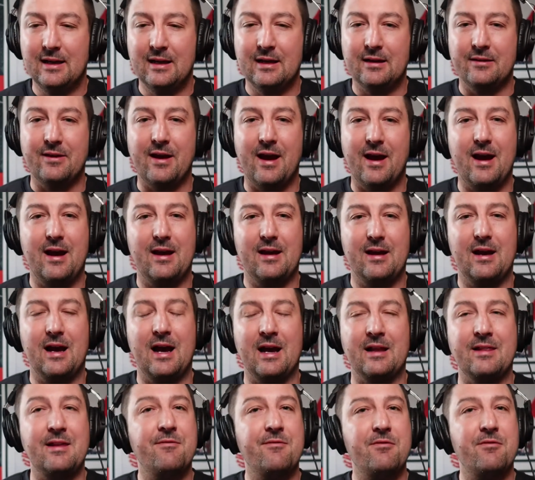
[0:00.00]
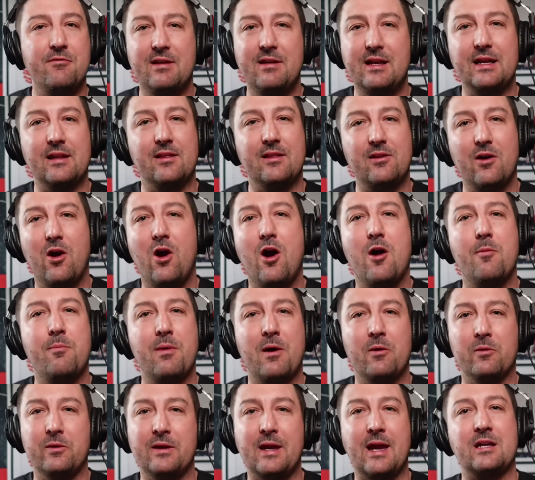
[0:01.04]
that I never really thought
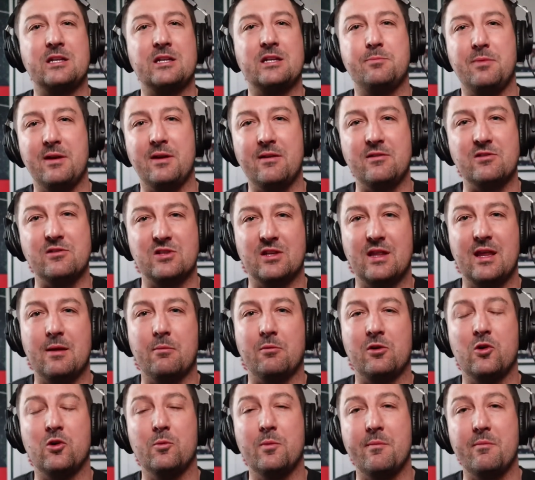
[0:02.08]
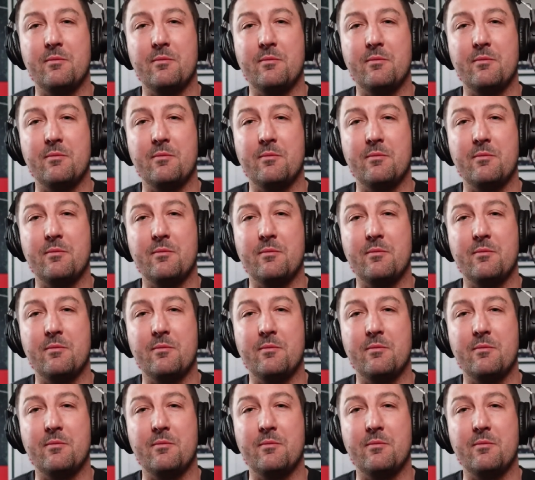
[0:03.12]
about the experience of them coming,